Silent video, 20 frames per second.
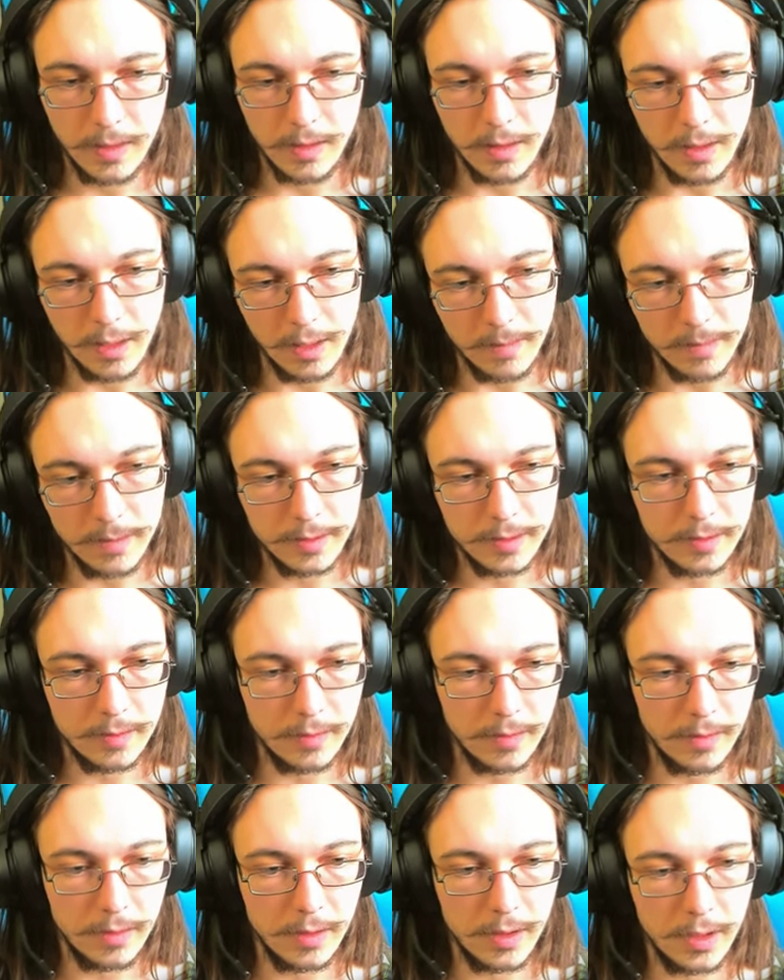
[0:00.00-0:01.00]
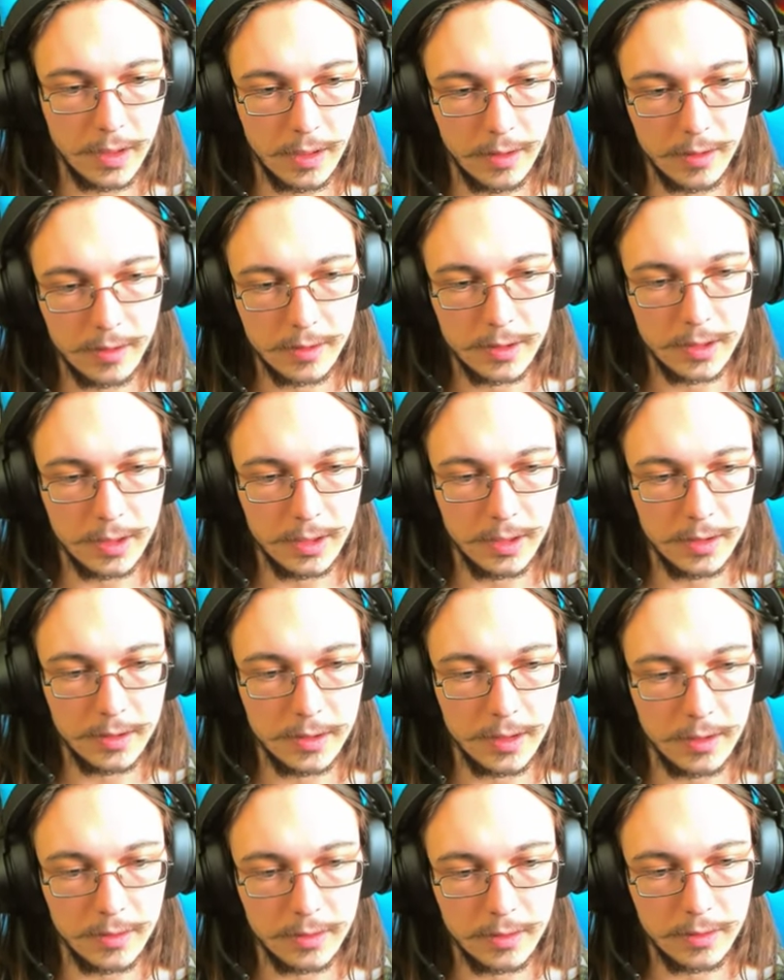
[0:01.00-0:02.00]
Diamond sword. Here's this.
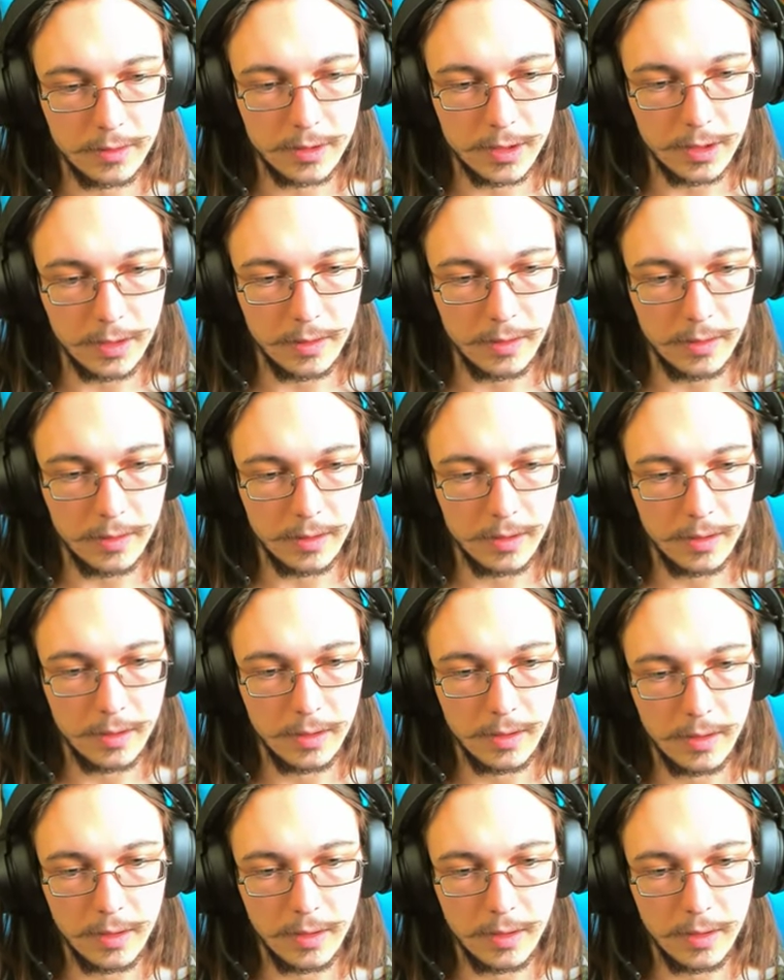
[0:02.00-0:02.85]
Here's your shield.